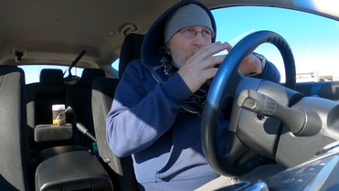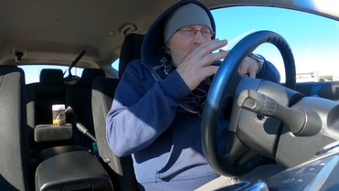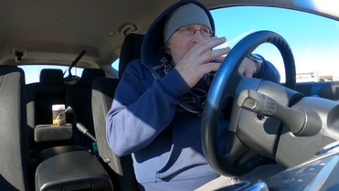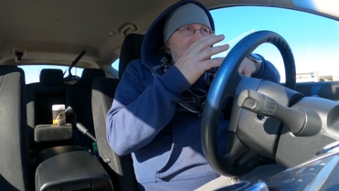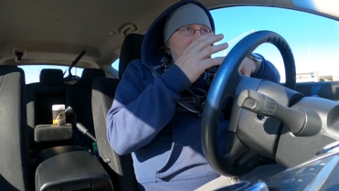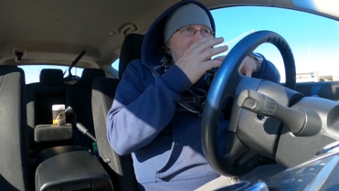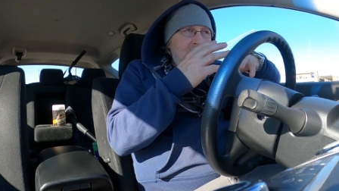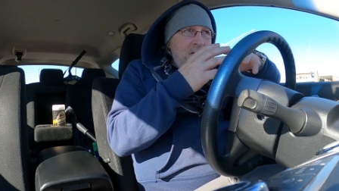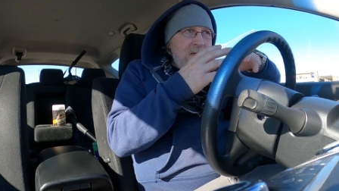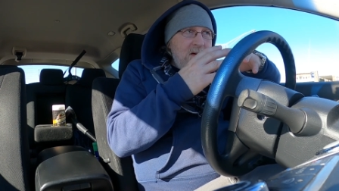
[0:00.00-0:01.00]
what your
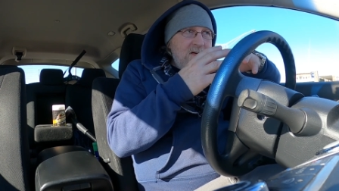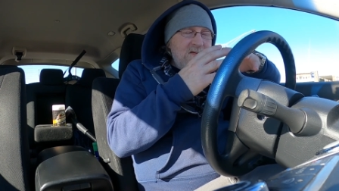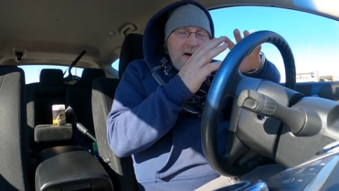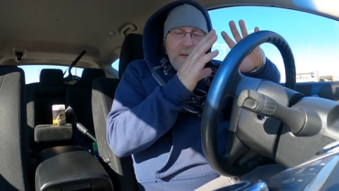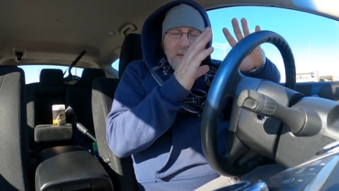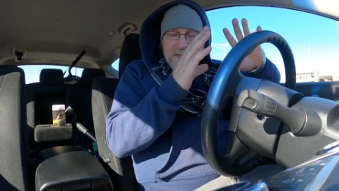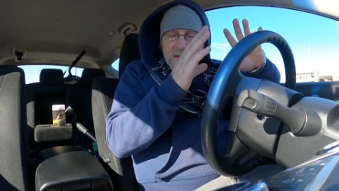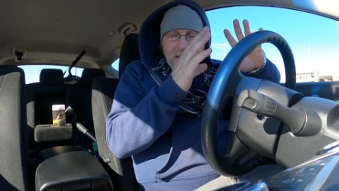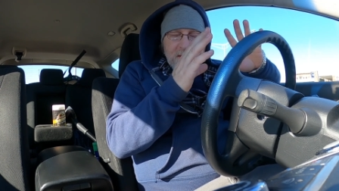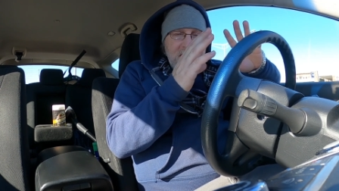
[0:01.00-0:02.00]
name is. I won't
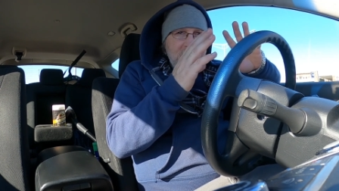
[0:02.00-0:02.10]
tell